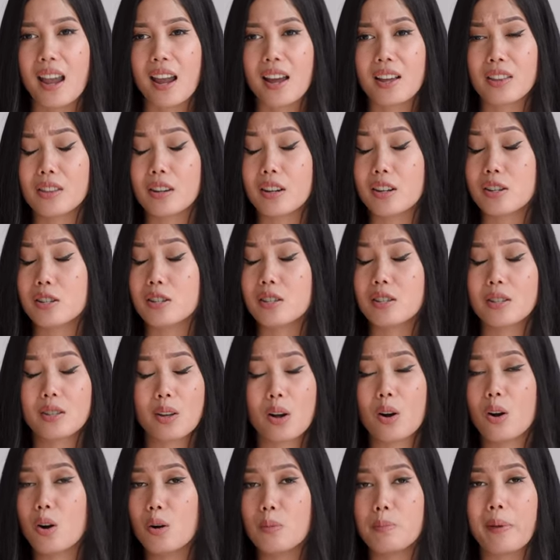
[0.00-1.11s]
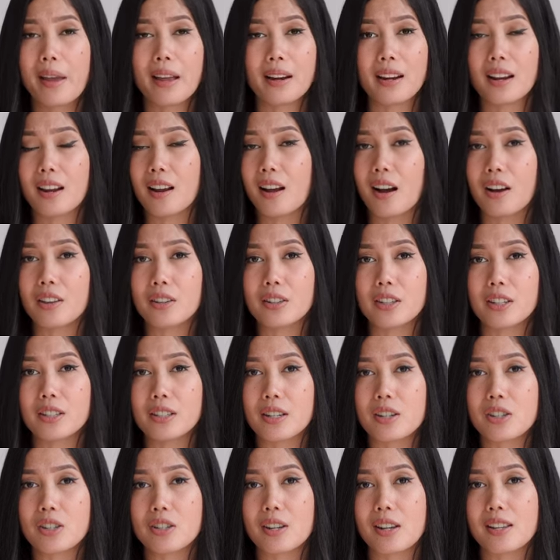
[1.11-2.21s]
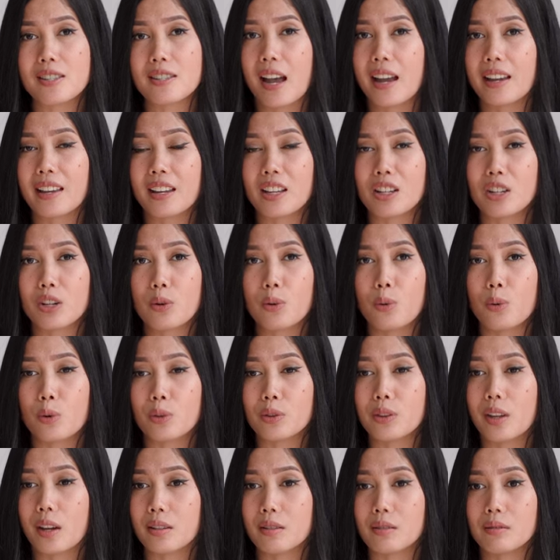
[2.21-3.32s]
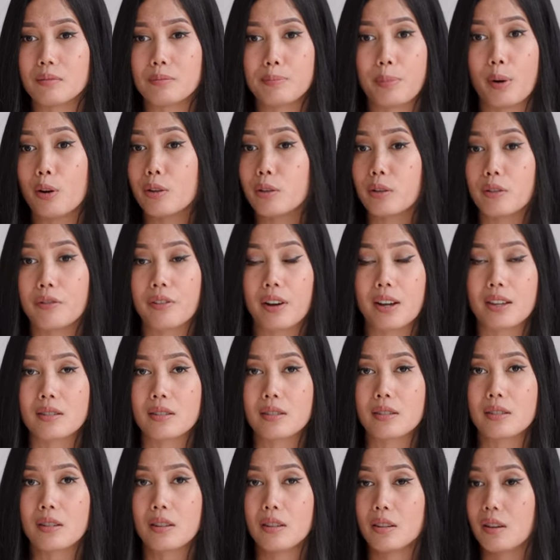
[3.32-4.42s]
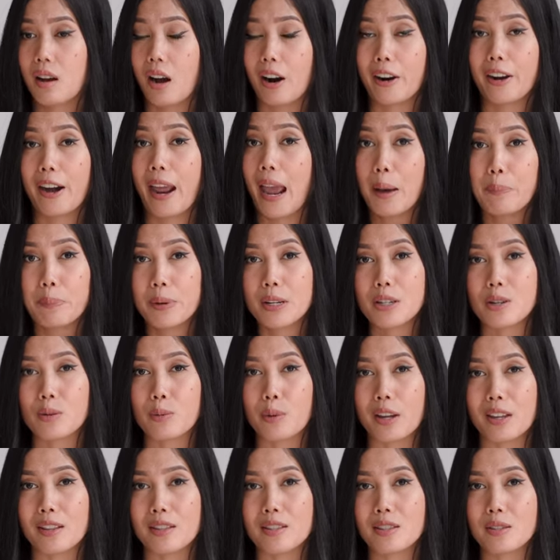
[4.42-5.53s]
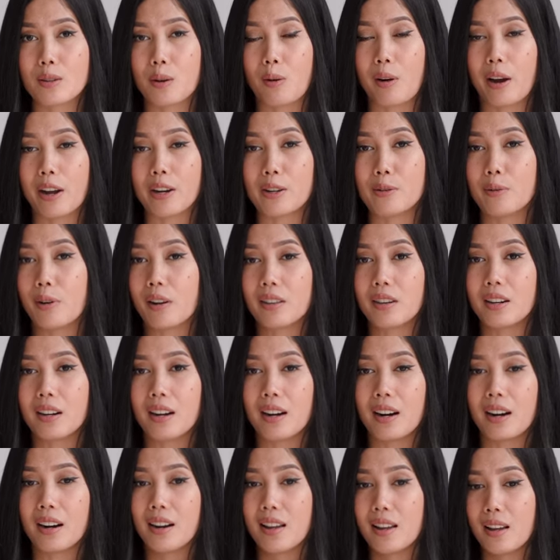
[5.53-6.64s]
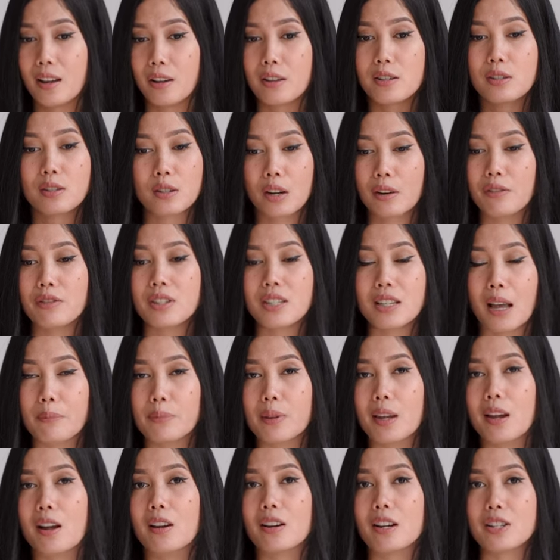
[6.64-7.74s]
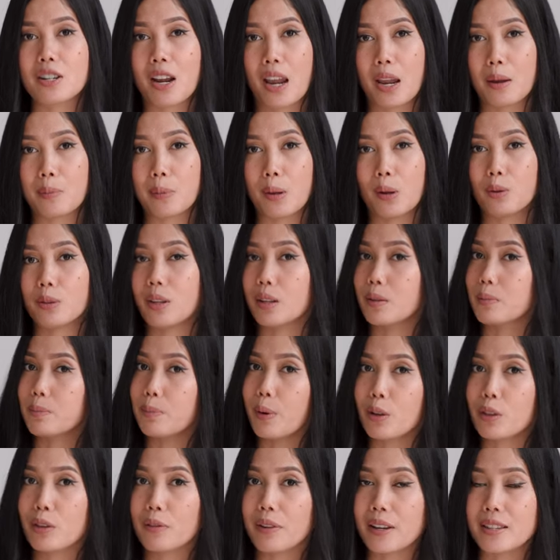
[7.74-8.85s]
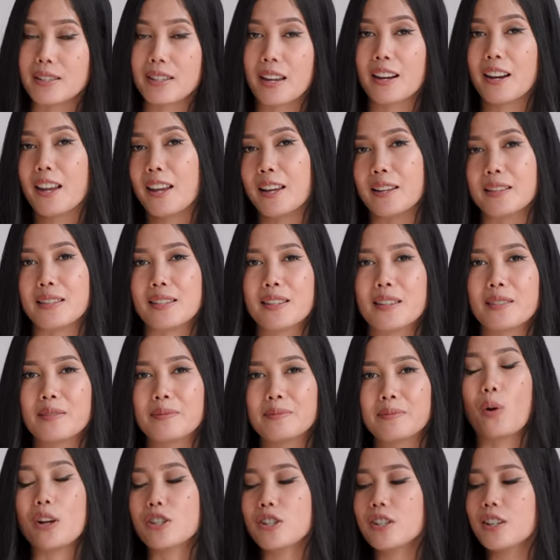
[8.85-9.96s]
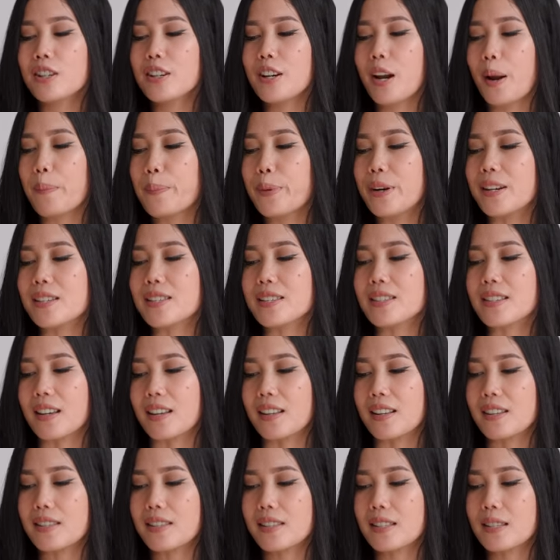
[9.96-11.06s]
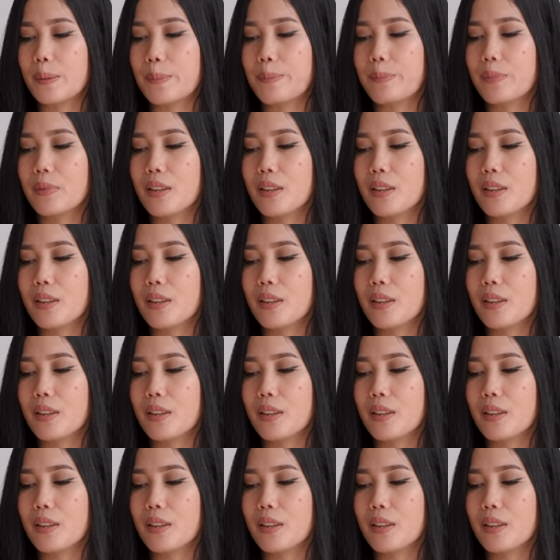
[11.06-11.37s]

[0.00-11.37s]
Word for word: And there's so many other dishes I can cook that both of us are happy to eat. So I'd rather serve something on the table that both of us can eat. Question number six.